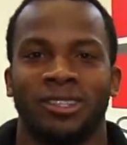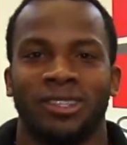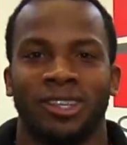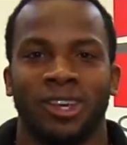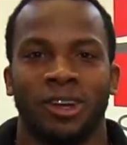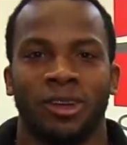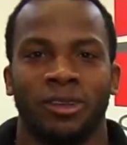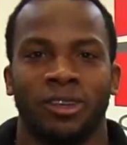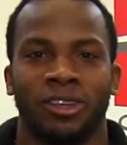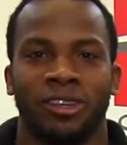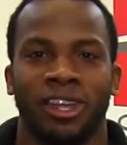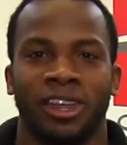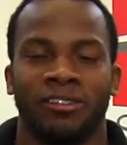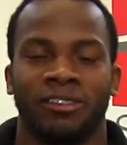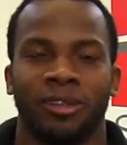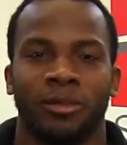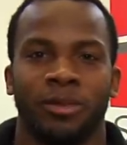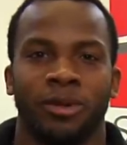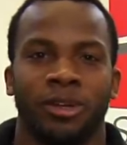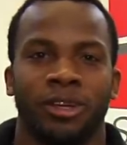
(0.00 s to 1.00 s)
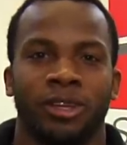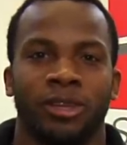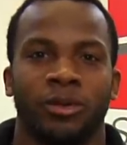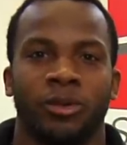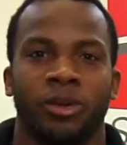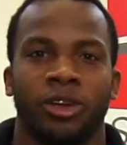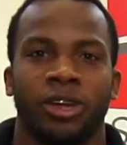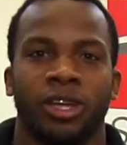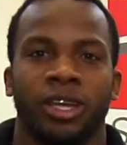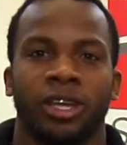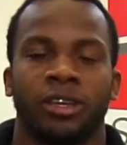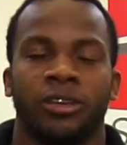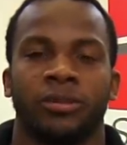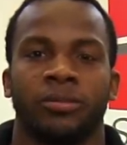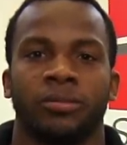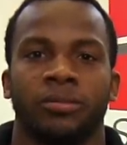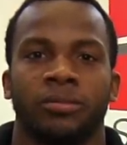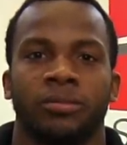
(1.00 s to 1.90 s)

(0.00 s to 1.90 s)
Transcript: So they're definitely putting in the work here.